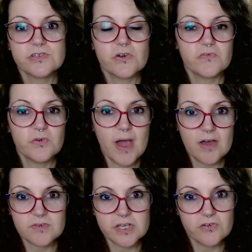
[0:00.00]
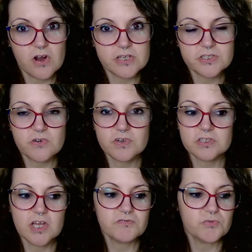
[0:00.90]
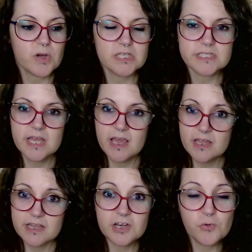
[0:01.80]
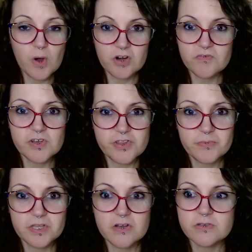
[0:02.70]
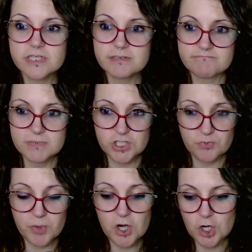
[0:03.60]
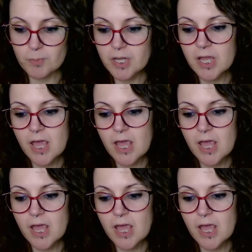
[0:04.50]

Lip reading: So if you have any crossed over loved ones and you want to feel them close, superb.